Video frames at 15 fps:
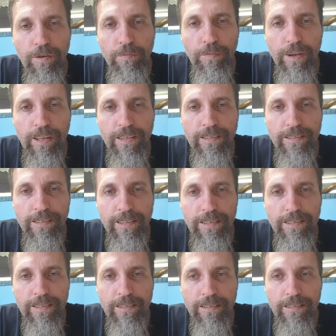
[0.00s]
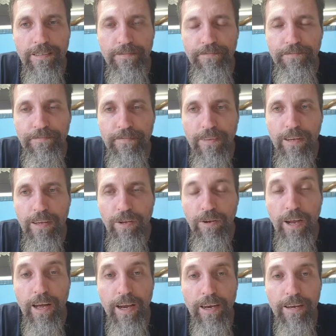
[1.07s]
Brothers and sisters,
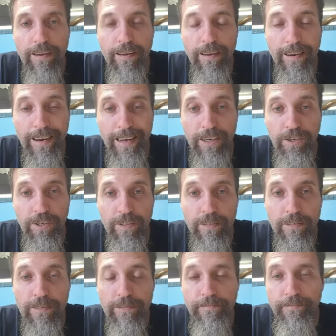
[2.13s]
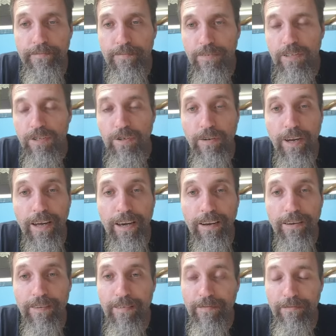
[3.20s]
United Nations,
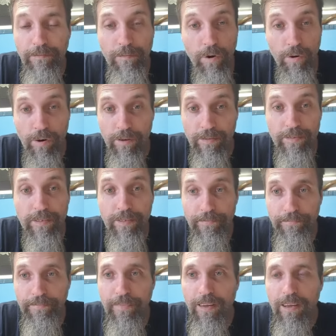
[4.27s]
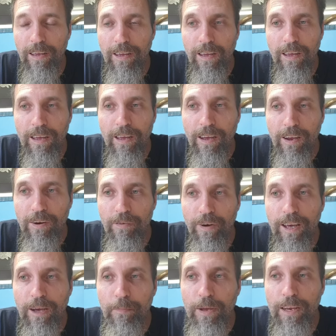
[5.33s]
United Morons.
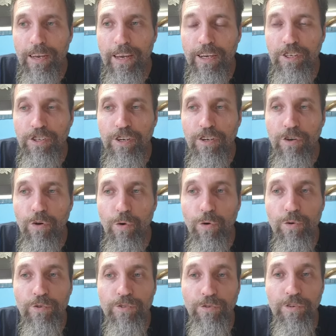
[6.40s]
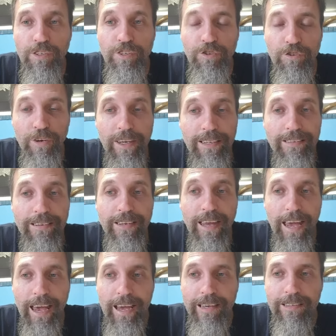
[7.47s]
Recommendation calls
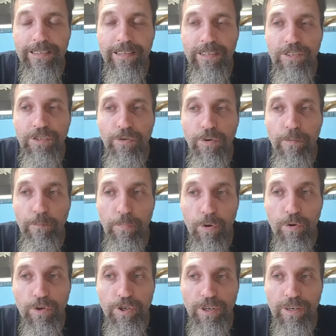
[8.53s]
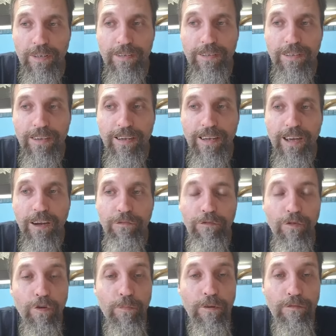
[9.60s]
restricted access to abortion a
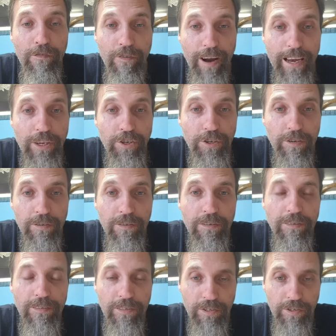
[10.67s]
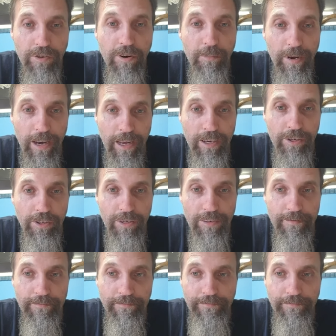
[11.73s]
form of racial discrimination.